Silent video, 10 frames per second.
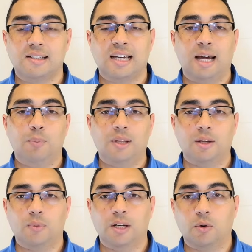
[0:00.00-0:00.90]
a time where
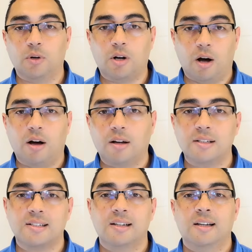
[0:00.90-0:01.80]
there were no
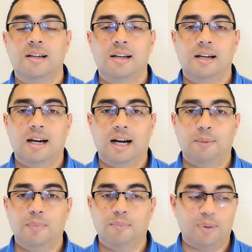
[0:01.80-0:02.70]
cars,
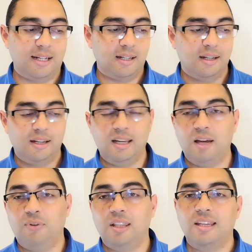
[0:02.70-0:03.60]
but
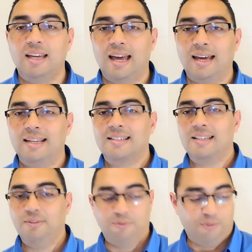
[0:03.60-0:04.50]
everything
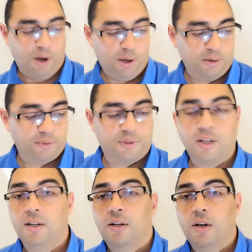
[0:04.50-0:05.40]
has evolved
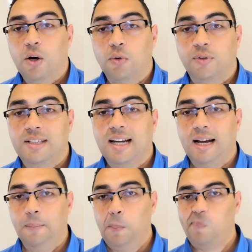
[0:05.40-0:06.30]
over time,